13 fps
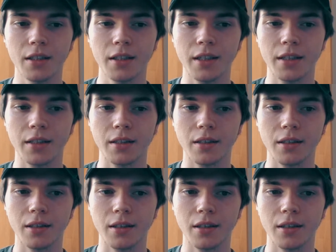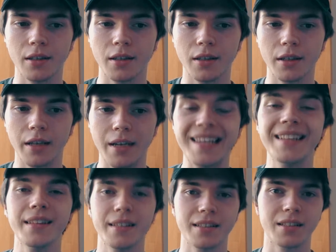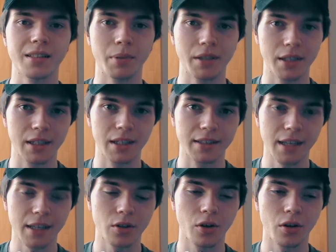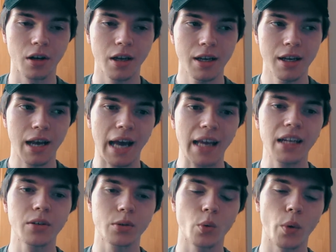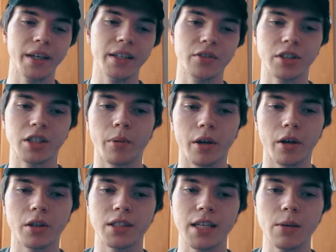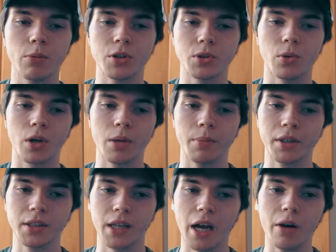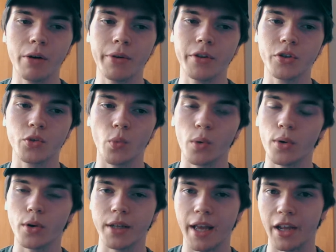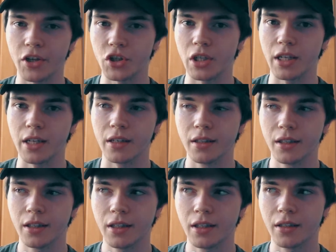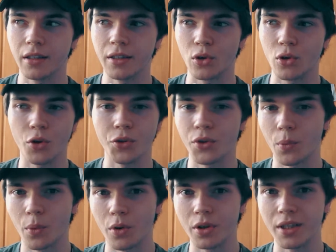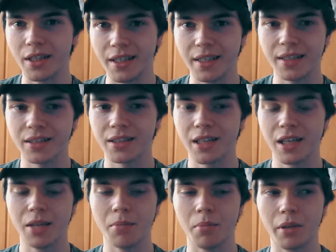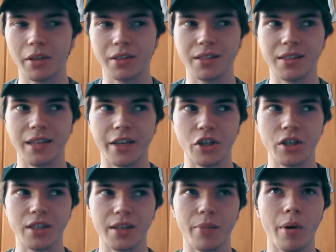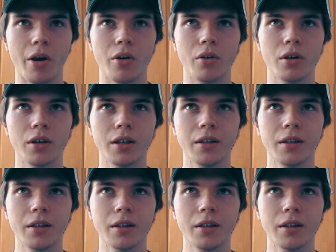in uh, in this particular TED talk, and it was quite interesting because he was talking about how this word actually, you know, got the word it is because this is actually somehow,